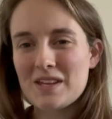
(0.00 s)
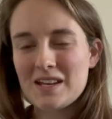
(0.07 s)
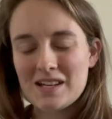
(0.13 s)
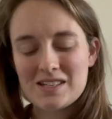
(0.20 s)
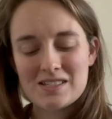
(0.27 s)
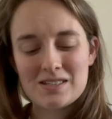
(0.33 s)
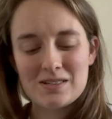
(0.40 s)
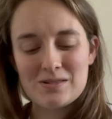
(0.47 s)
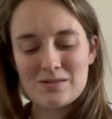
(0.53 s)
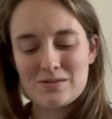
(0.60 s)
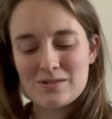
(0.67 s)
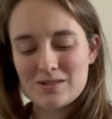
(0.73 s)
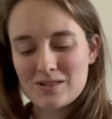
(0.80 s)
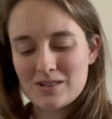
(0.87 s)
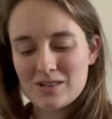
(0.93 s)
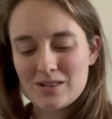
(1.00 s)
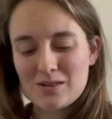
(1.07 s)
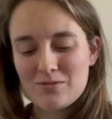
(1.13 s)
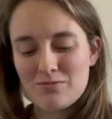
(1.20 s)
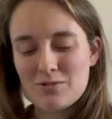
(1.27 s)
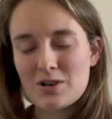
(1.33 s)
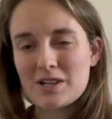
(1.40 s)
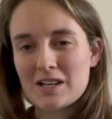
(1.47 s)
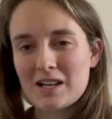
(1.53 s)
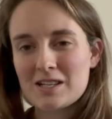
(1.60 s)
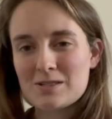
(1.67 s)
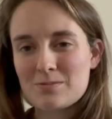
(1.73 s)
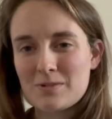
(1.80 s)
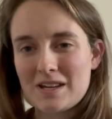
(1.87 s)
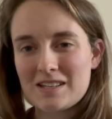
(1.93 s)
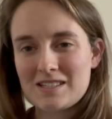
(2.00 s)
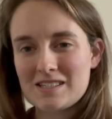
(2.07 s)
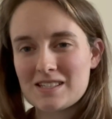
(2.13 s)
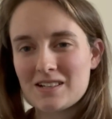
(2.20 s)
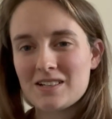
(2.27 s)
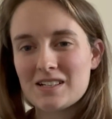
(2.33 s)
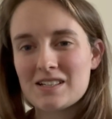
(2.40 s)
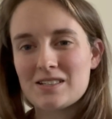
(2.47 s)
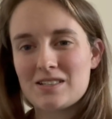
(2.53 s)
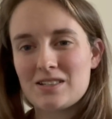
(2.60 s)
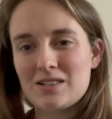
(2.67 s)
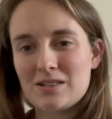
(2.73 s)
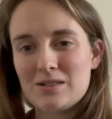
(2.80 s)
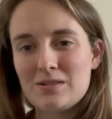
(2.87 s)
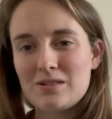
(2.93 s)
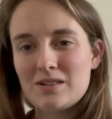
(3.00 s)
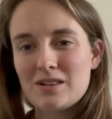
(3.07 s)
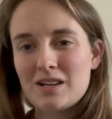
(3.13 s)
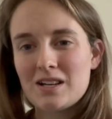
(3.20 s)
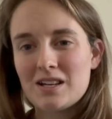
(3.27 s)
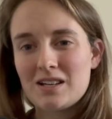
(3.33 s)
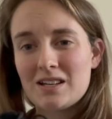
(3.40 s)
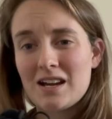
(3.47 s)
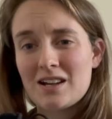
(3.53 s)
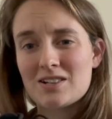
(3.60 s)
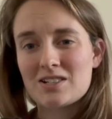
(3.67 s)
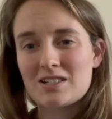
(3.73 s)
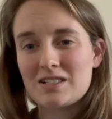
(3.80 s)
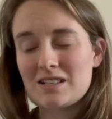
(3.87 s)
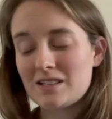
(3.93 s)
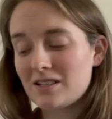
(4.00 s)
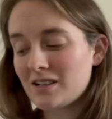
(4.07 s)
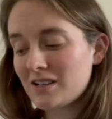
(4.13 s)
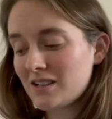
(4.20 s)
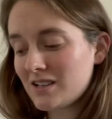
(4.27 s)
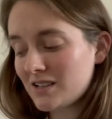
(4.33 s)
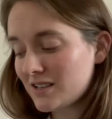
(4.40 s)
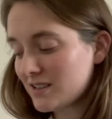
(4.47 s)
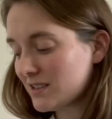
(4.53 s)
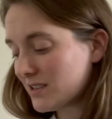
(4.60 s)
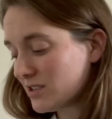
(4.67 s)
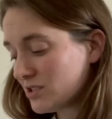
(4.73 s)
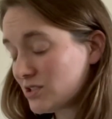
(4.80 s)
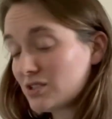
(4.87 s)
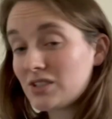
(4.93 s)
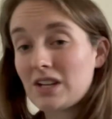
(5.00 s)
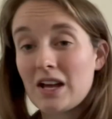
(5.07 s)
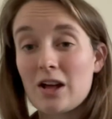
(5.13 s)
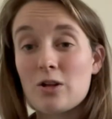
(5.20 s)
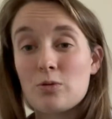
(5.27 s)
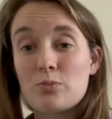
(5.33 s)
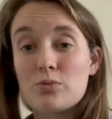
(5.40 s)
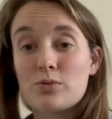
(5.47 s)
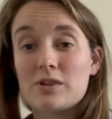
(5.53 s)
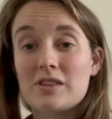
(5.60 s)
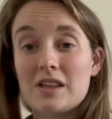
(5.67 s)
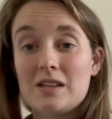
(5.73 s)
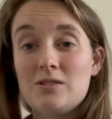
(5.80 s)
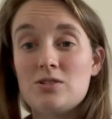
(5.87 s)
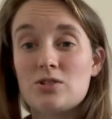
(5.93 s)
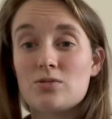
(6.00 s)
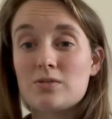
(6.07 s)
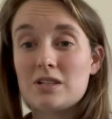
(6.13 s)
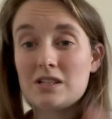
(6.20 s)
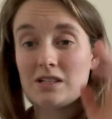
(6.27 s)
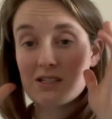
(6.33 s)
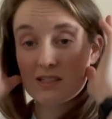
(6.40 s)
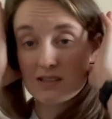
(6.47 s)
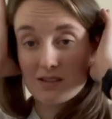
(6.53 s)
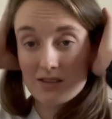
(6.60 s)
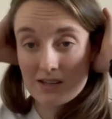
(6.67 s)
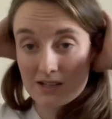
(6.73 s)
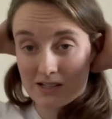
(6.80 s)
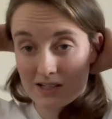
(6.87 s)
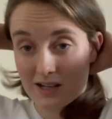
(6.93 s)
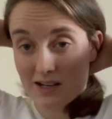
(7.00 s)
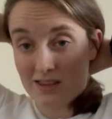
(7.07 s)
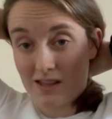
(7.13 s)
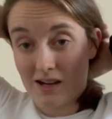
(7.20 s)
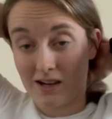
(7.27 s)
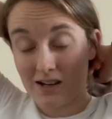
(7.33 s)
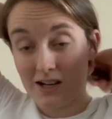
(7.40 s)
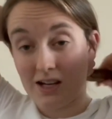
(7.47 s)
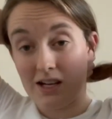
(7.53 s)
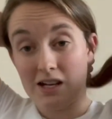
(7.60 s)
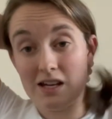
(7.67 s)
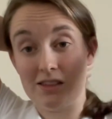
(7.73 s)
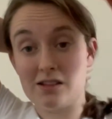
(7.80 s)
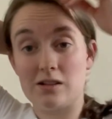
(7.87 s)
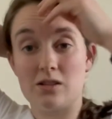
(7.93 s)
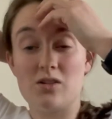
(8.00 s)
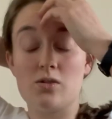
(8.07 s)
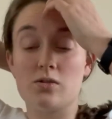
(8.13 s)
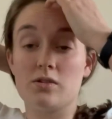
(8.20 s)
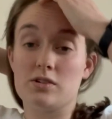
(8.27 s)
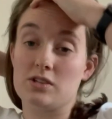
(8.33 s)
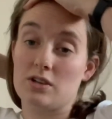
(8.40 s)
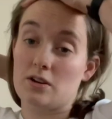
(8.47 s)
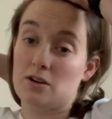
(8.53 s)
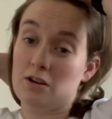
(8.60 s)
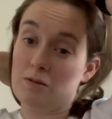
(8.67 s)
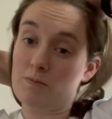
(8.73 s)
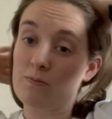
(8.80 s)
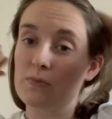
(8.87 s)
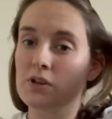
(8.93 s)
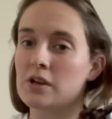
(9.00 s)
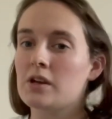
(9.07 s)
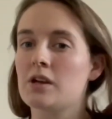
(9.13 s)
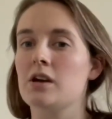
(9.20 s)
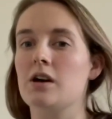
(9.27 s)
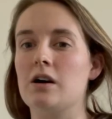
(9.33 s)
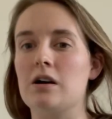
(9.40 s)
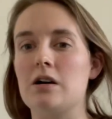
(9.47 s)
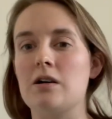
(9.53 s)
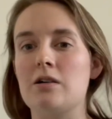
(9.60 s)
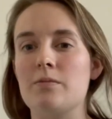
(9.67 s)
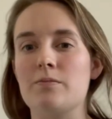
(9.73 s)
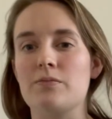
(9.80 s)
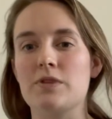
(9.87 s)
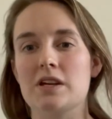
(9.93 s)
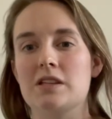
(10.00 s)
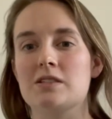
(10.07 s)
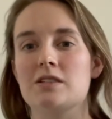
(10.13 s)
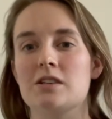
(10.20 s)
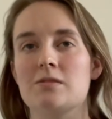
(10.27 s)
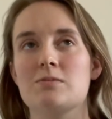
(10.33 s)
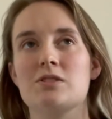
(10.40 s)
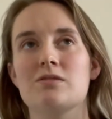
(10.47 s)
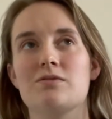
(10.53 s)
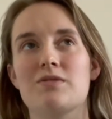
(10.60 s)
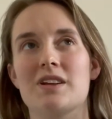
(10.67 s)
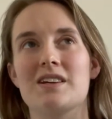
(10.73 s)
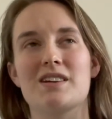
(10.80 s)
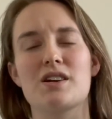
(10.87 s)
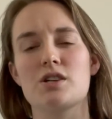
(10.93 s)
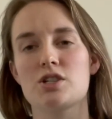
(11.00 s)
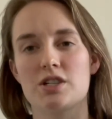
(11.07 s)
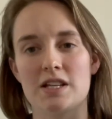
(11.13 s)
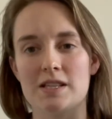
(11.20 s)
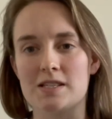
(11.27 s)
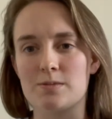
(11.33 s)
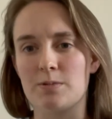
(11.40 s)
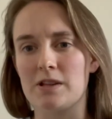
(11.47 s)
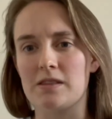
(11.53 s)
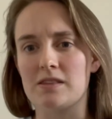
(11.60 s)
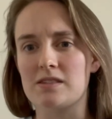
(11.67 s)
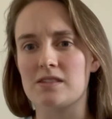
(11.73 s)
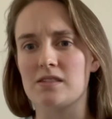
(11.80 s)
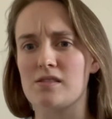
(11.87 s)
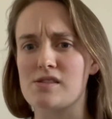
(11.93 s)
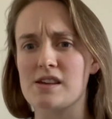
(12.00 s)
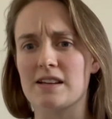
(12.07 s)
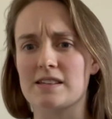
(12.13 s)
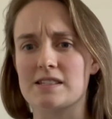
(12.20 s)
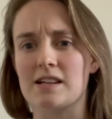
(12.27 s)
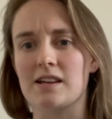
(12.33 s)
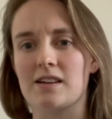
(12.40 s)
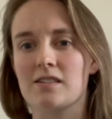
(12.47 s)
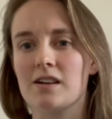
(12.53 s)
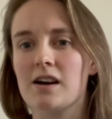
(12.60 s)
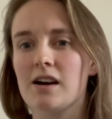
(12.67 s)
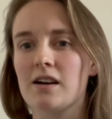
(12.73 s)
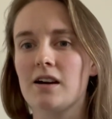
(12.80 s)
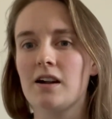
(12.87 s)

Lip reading: So running as we are designed to, it actually should help with injuries and things like that in the long term, in terms of like shin splints and things like that.